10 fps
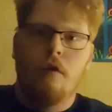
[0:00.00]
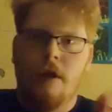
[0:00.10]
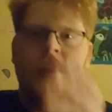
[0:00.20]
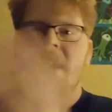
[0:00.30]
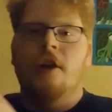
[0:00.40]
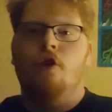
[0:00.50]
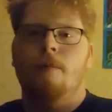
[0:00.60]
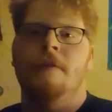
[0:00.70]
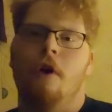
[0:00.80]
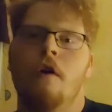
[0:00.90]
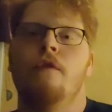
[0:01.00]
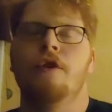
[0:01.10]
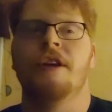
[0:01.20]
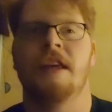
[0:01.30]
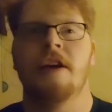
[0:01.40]
in increments
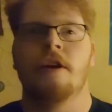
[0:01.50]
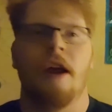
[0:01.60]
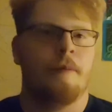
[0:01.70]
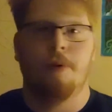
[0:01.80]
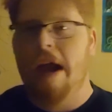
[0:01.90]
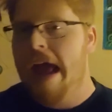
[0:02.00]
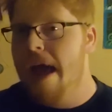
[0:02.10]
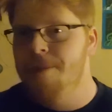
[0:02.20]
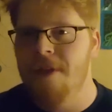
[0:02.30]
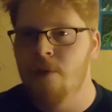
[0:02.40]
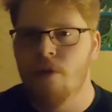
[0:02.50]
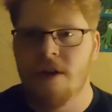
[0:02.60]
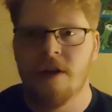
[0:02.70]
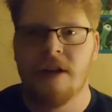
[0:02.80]
over a year, and perhaps then we could